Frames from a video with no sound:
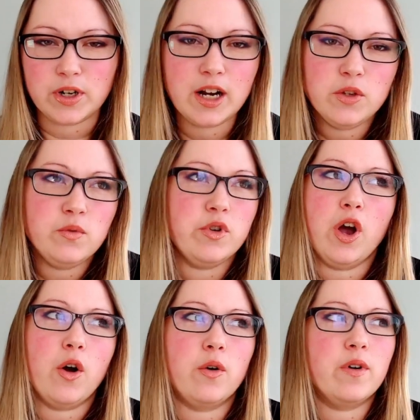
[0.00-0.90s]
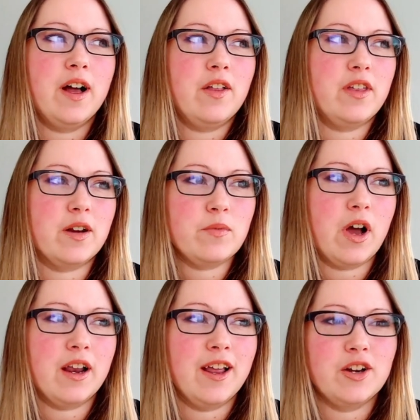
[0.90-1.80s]
How do you know that I'm
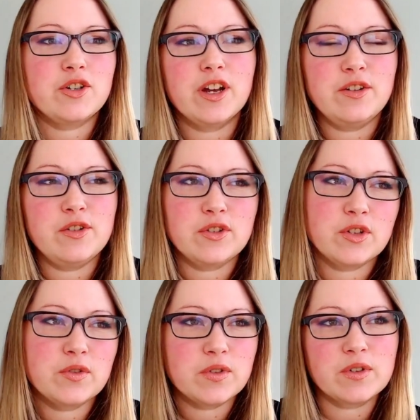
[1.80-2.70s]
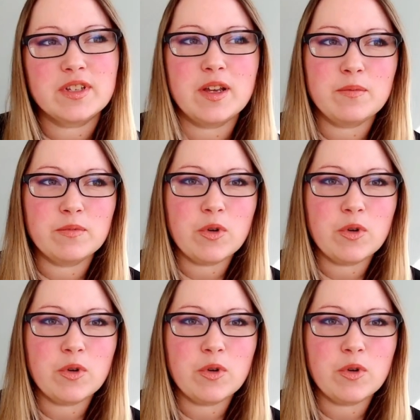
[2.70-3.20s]
not trying to search for some